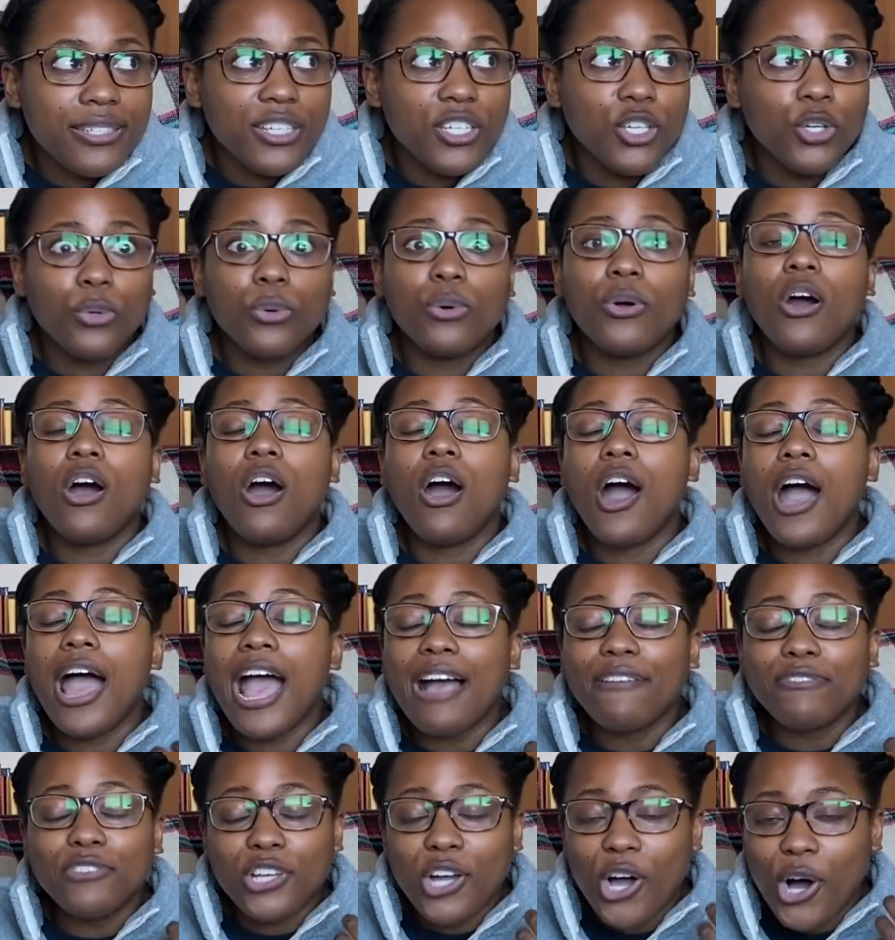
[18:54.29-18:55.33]
You don't
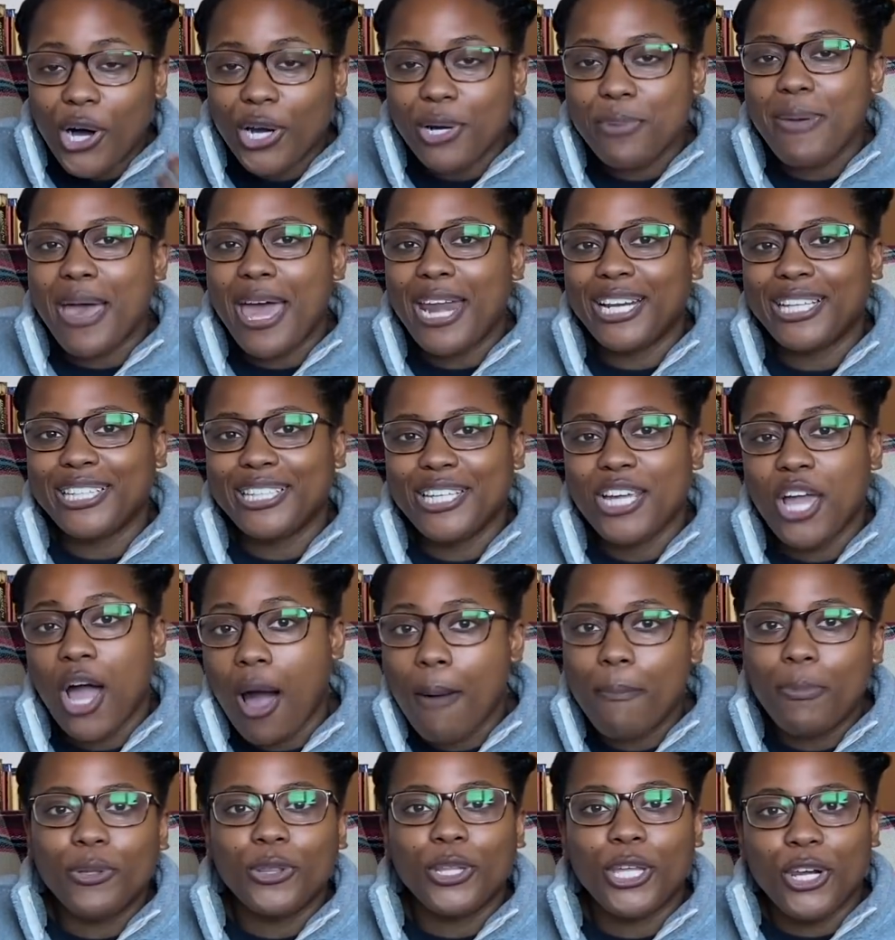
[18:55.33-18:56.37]
have to automatically
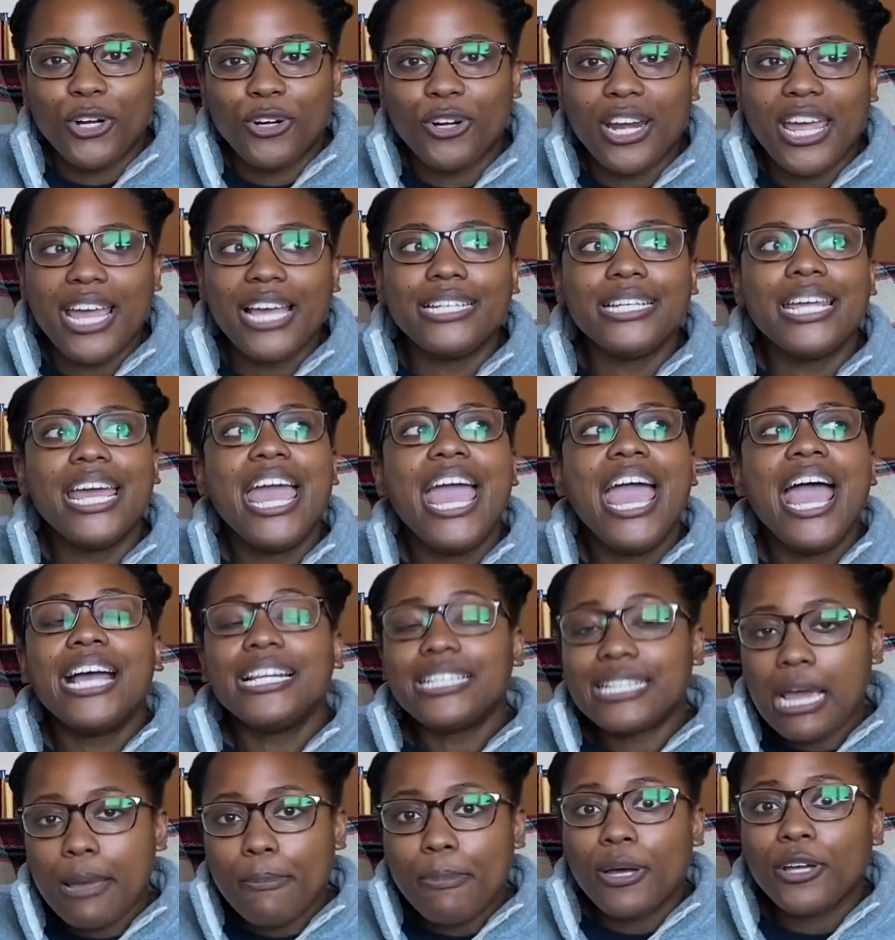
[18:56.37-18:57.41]
hop on the internet and
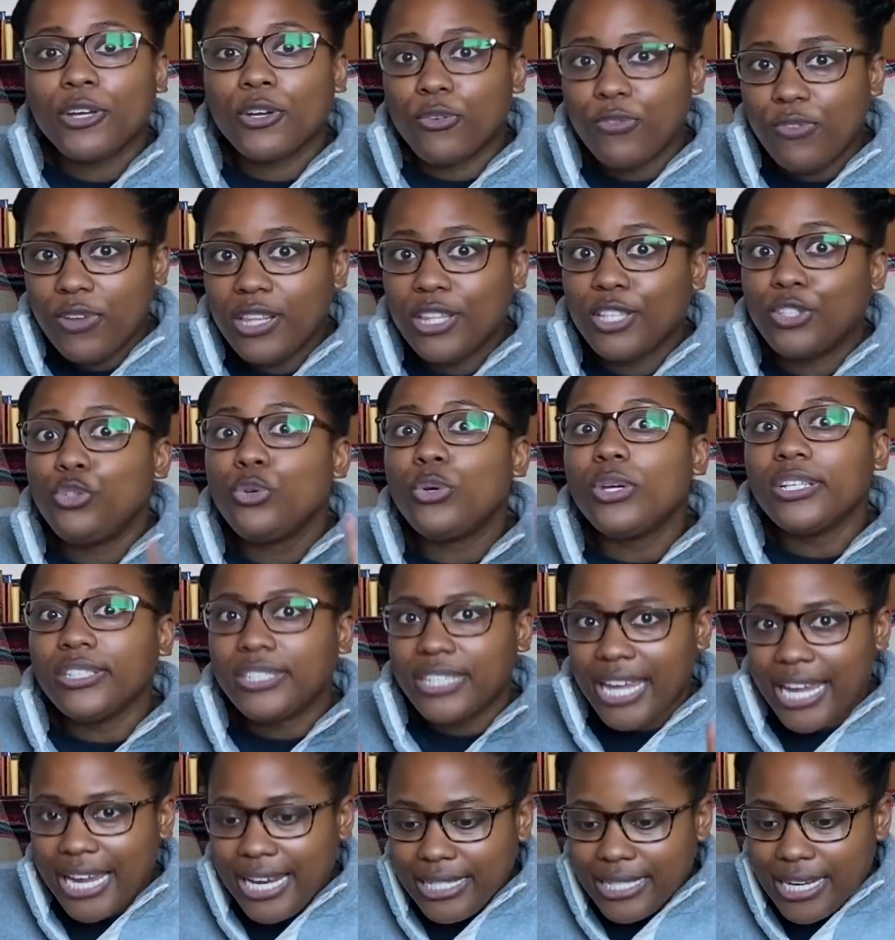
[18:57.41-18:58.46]
type out your feelings. You can
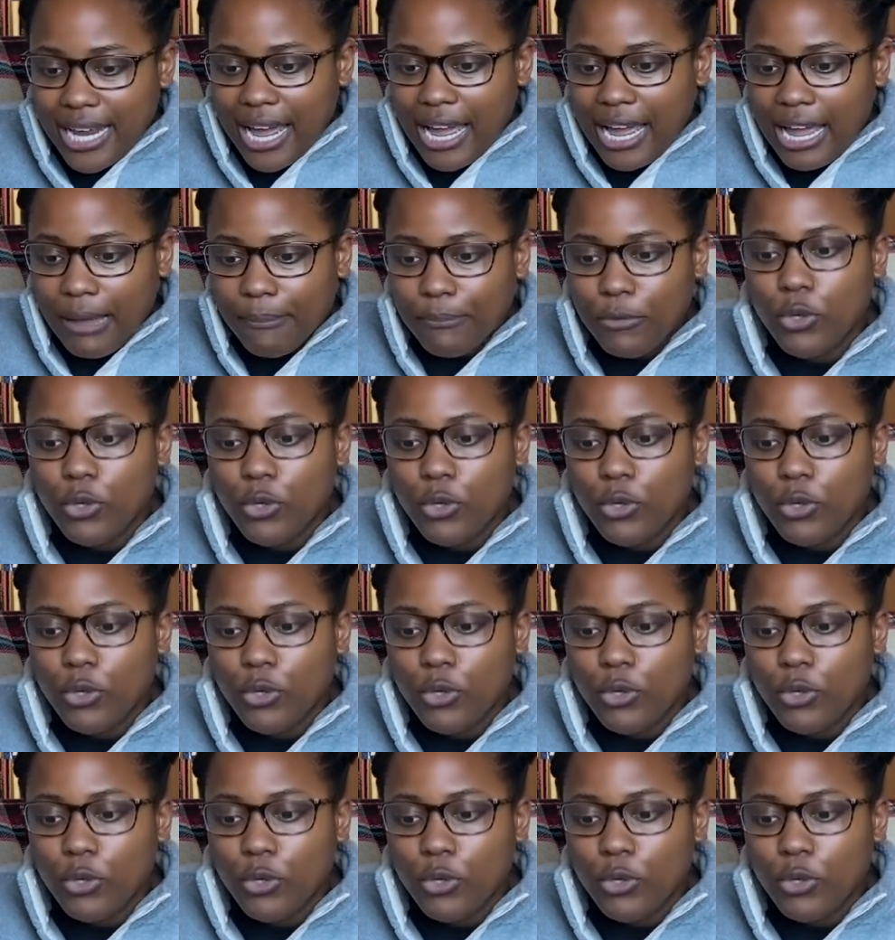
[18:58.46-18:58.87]
take time.